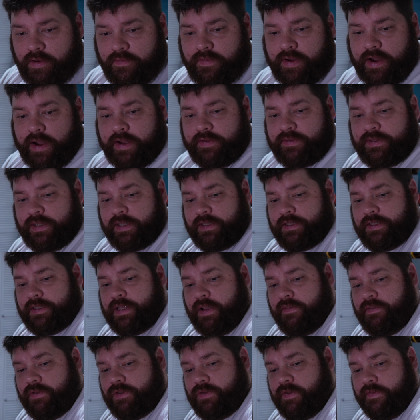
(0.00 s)
5, 6,
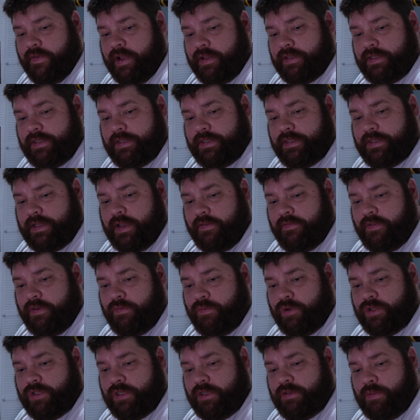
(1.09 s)
7. So I've got 7,
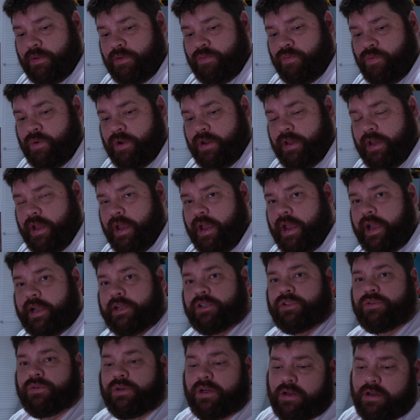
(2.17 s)
which leaves me with 1
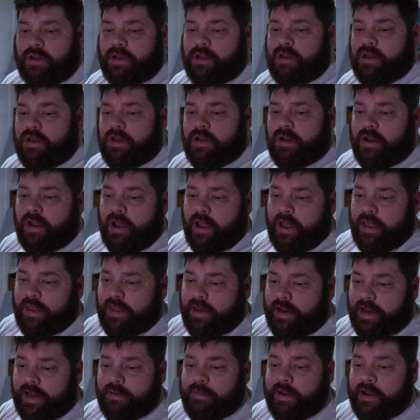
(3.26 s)
extra. And
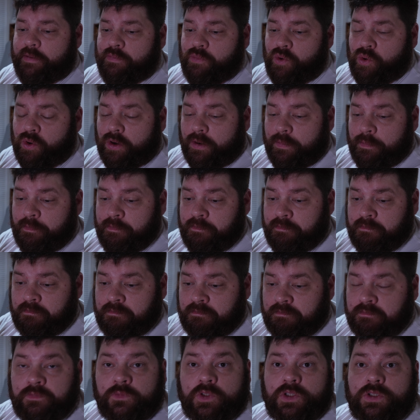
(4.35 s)
then I can make more.
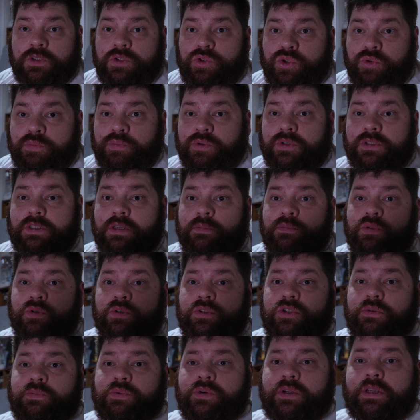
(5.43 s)
Super simple,
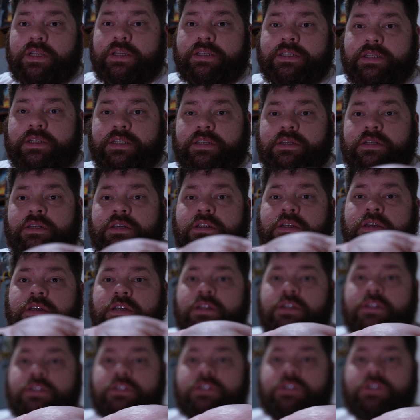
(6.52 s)
super easy
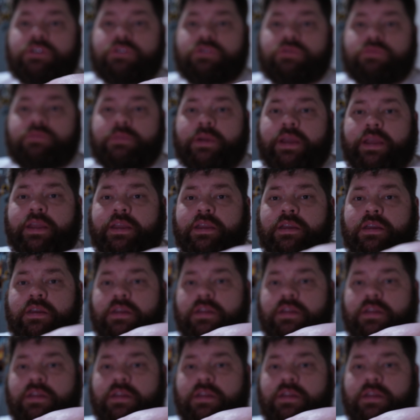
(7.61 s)
to make